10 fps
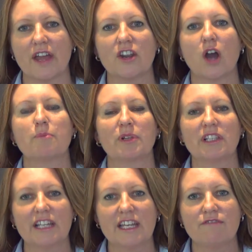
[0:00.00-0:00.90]
And I
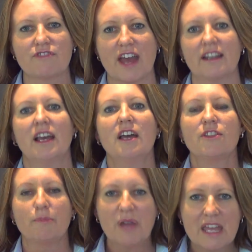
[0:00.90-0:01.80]
believe that
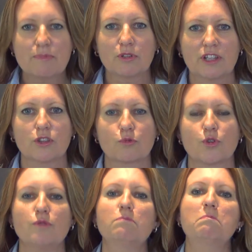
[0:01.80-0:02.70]
the people in the room